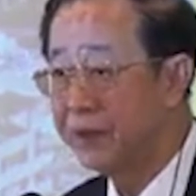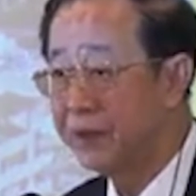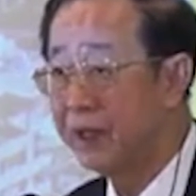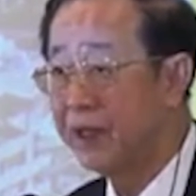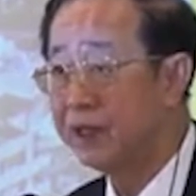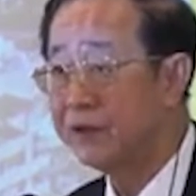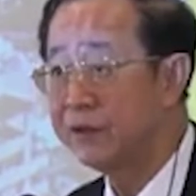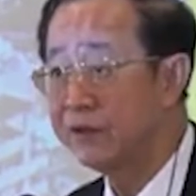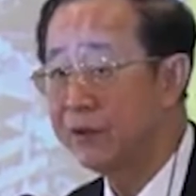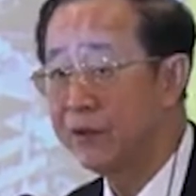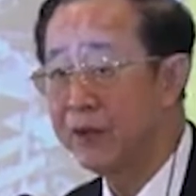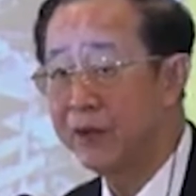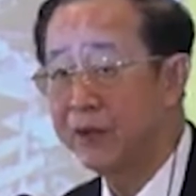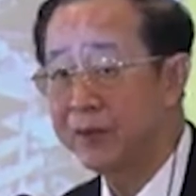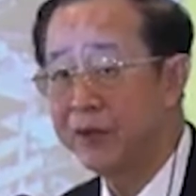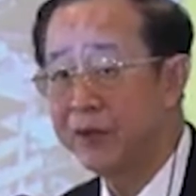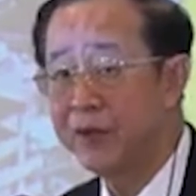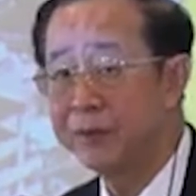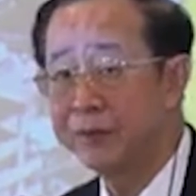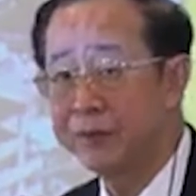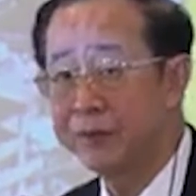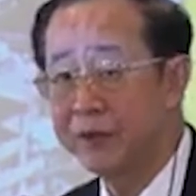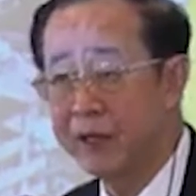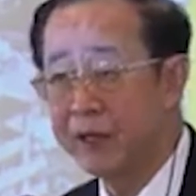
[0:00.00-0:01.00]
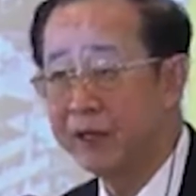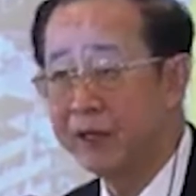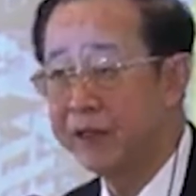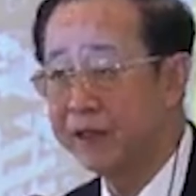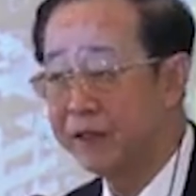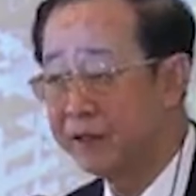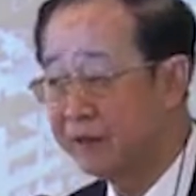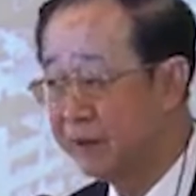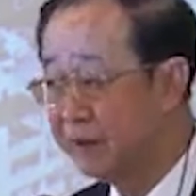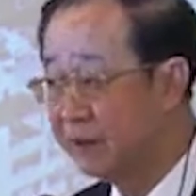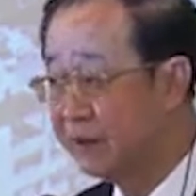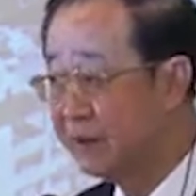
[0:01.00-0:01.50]
That's quite popular
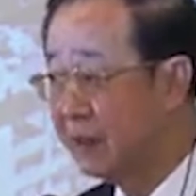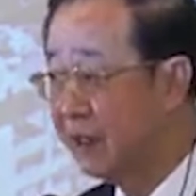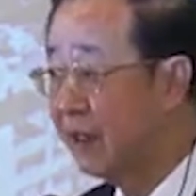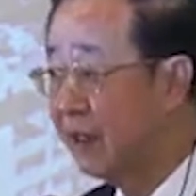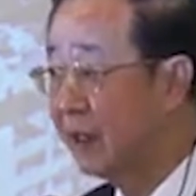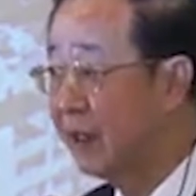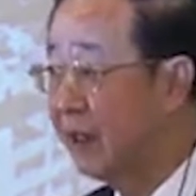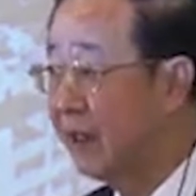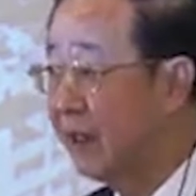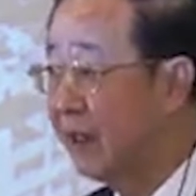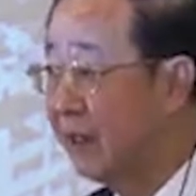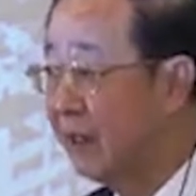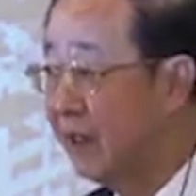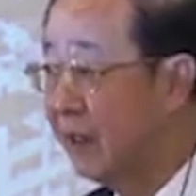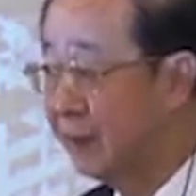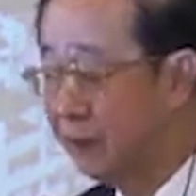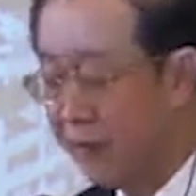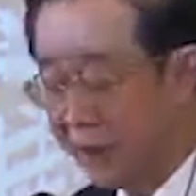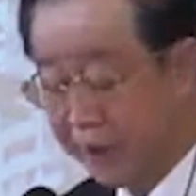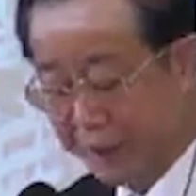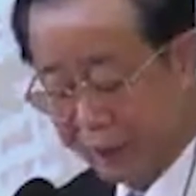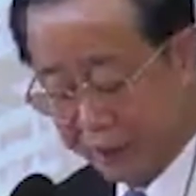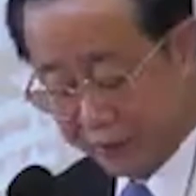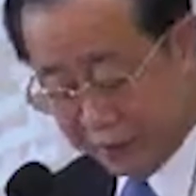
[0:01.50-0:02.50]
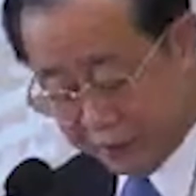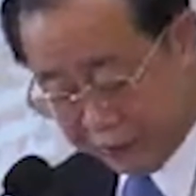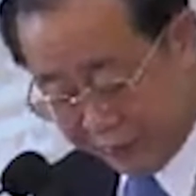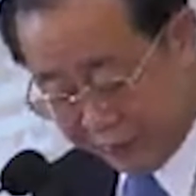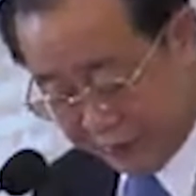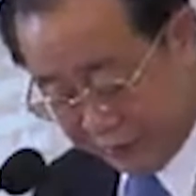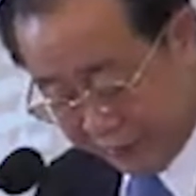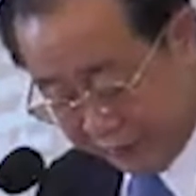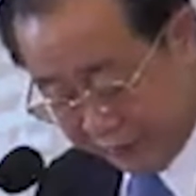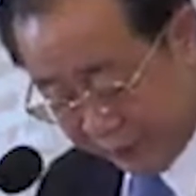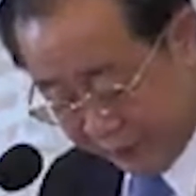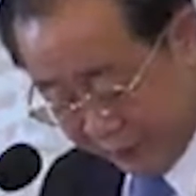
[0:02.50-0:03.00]
in Thailand, and many
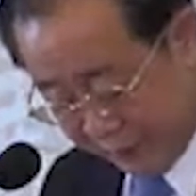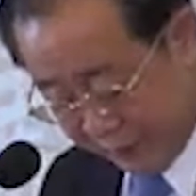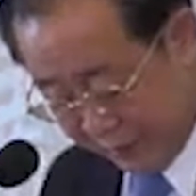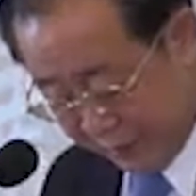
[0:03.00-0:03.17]
countries